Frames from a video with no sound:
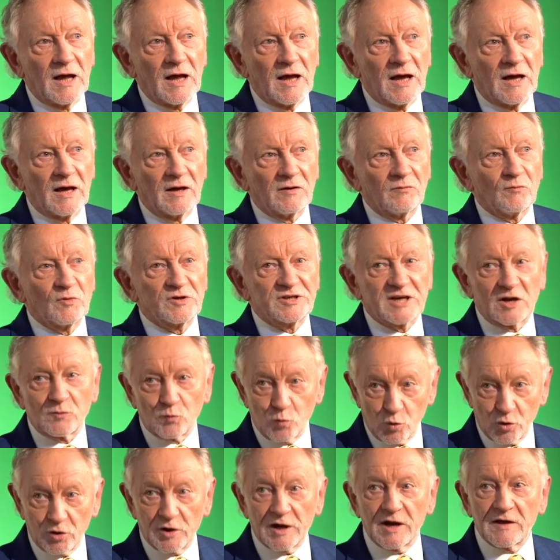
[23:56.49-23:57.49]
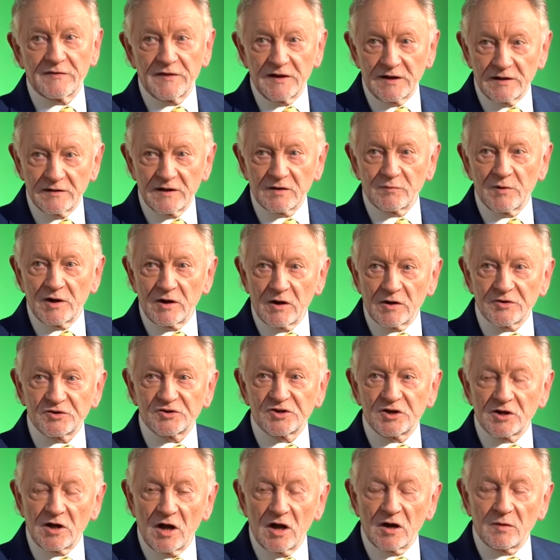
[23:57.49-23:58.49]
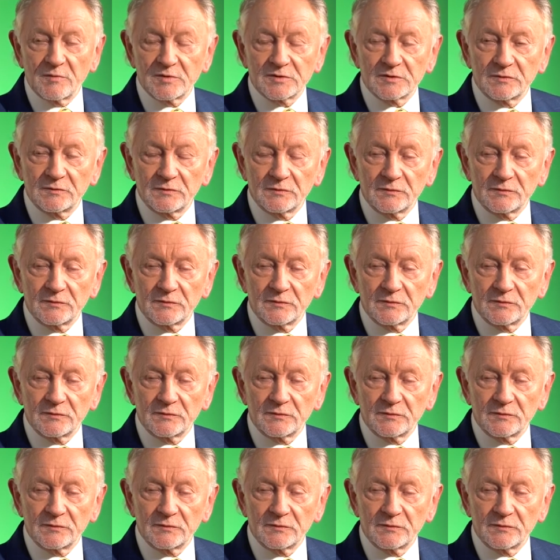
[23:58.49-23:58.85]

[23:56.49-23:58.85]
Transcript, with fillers: uh, was that work ethic that we yeah. got in St. Columb's.